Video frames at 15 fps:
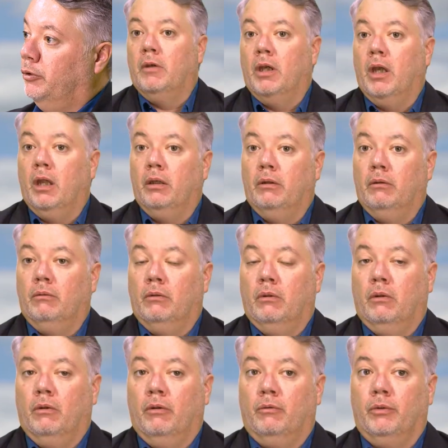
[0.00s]
And
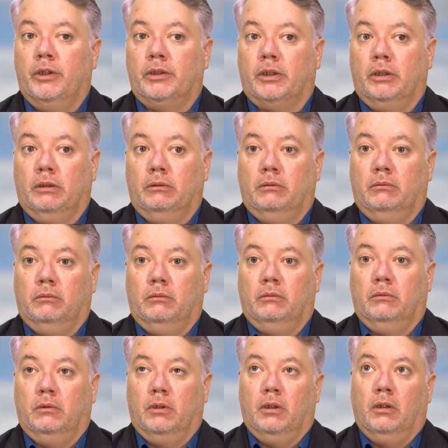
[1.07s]
the reason
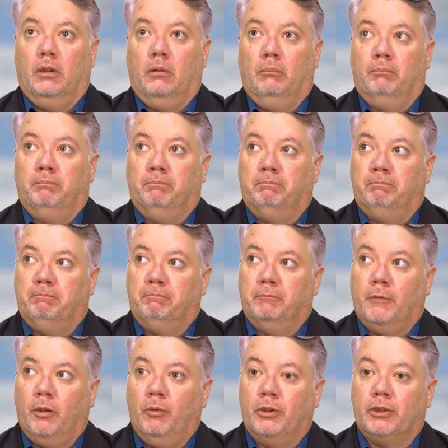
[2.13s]
I
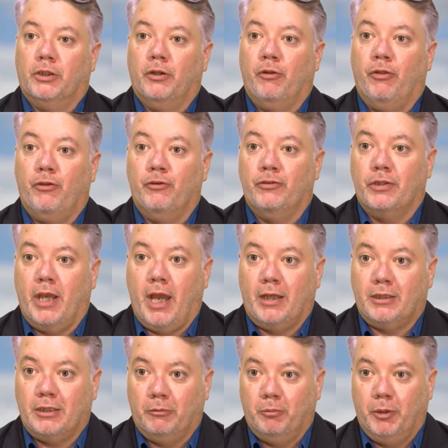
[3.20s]
wasn't
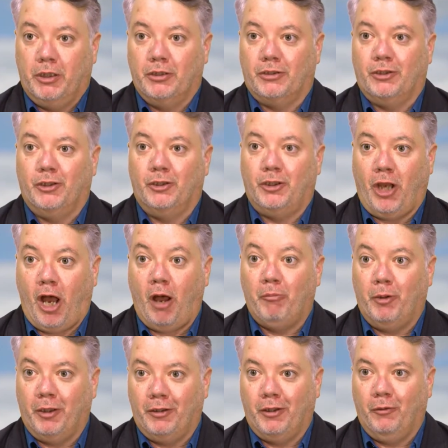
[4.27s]
enthusiastic because of the
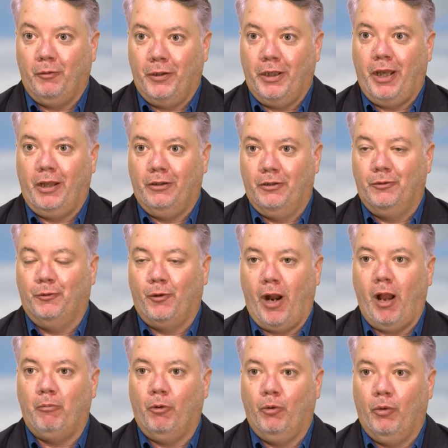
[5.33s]
topic that we had to
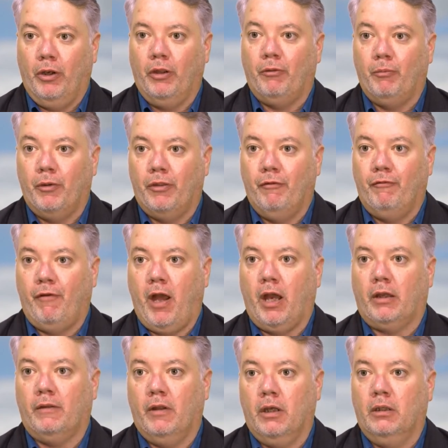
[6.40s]
grapple with, but the
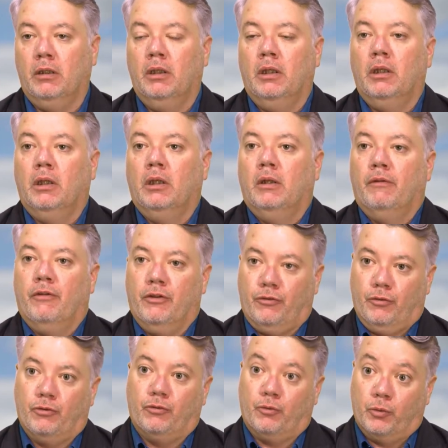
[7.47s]
fact that this
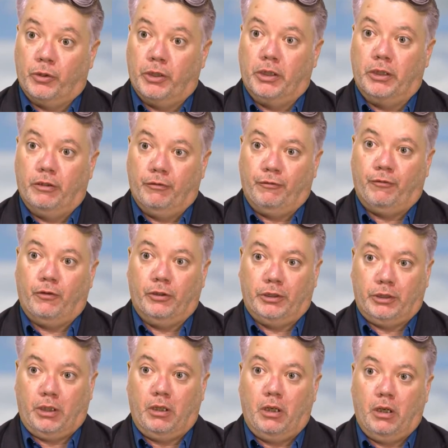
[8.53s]
was really the first
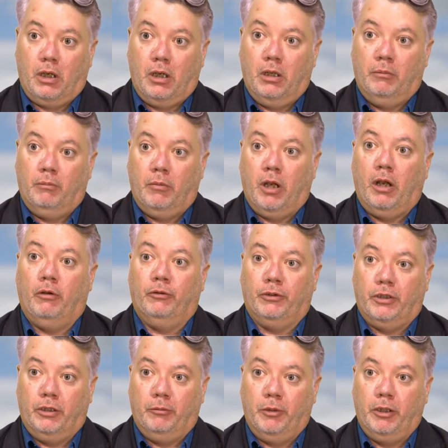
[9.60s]
time I was
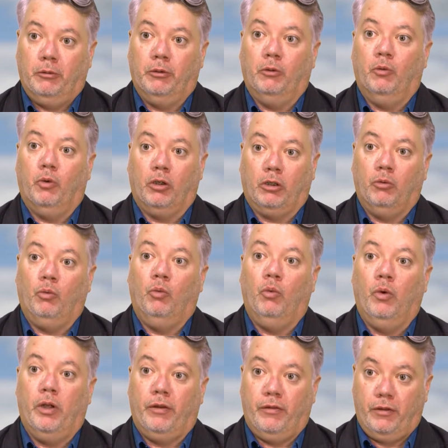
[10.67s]
going to be able to work
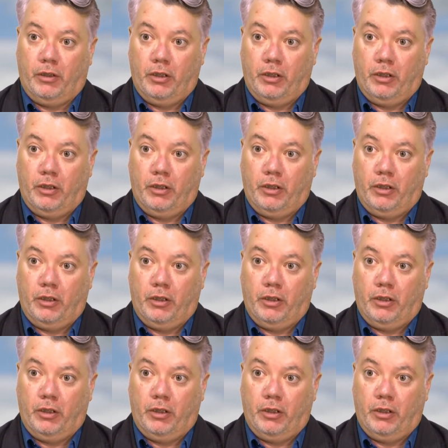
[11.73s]
with the